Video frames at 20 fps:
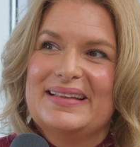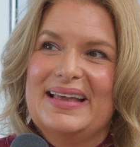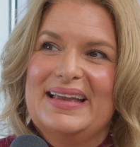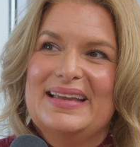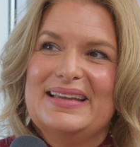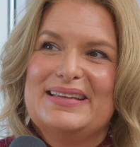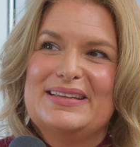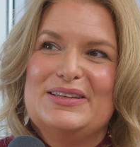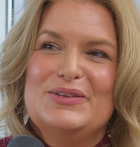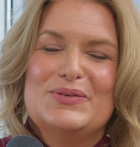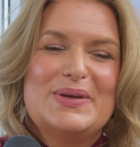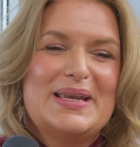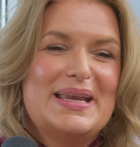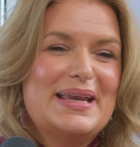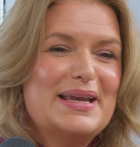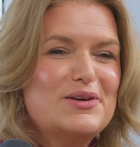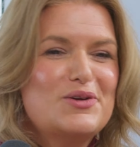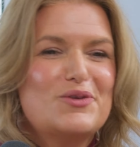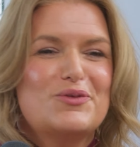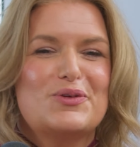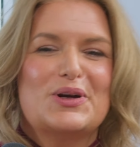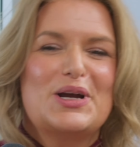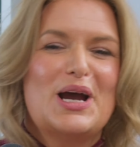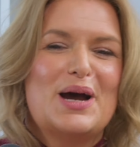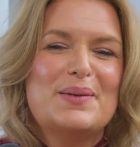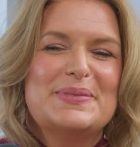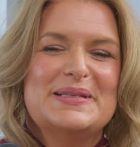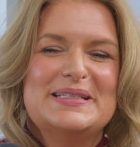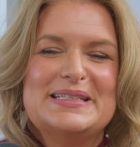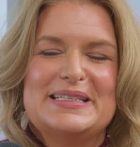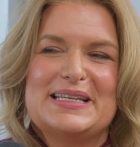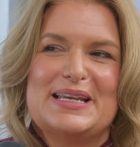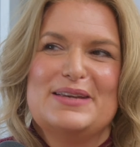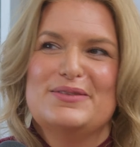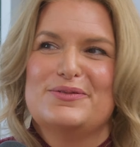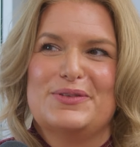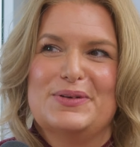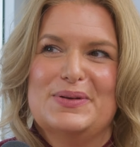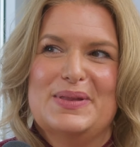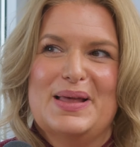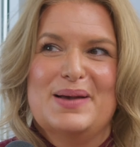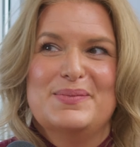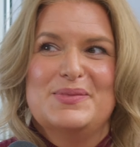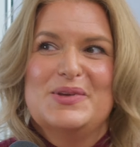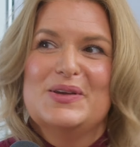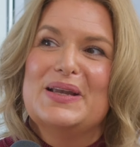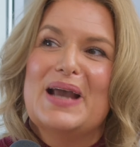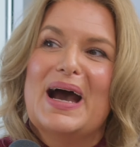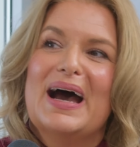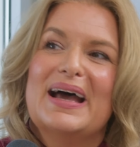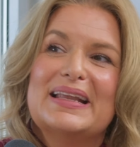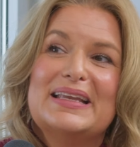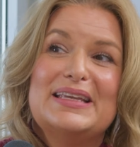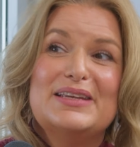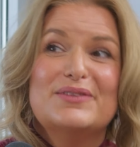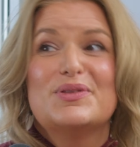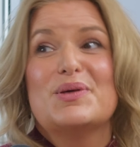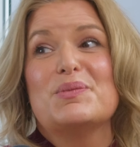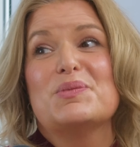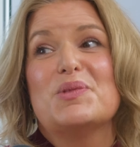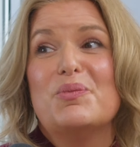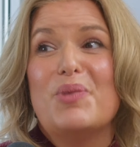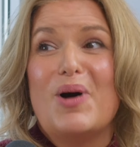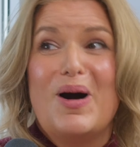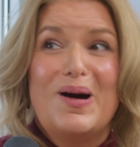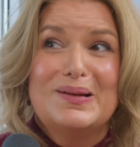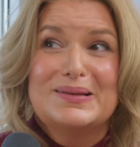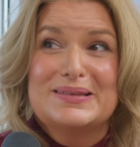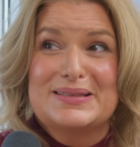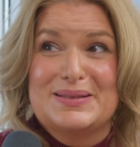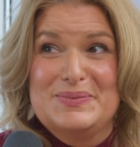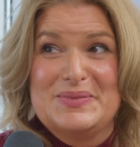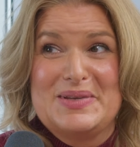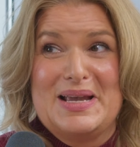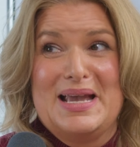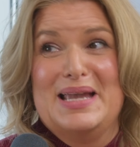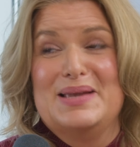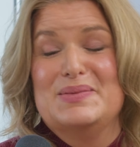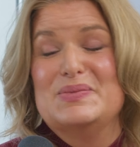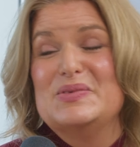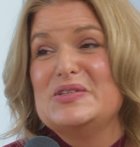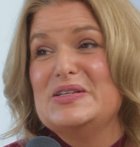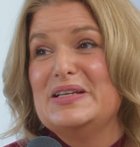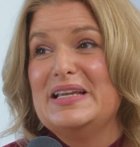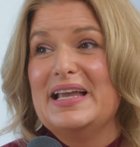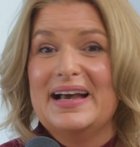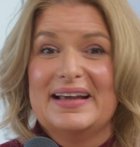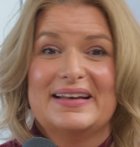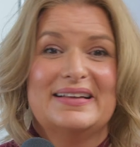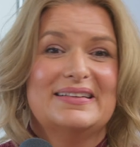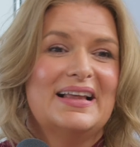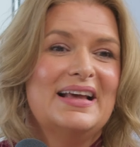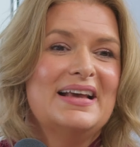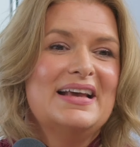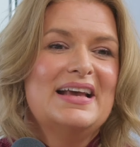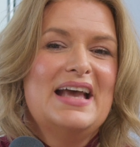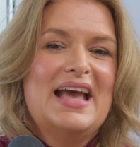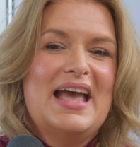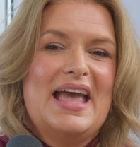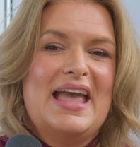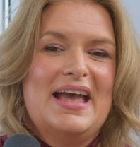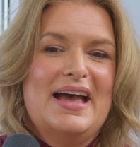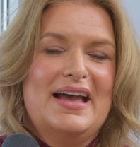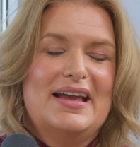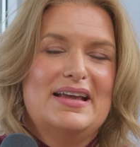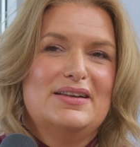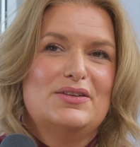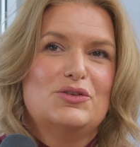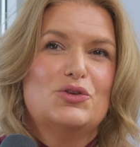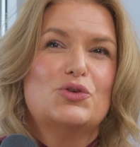Like you can't overcompensate for them. You got to give them the ball sometimes. You got to, and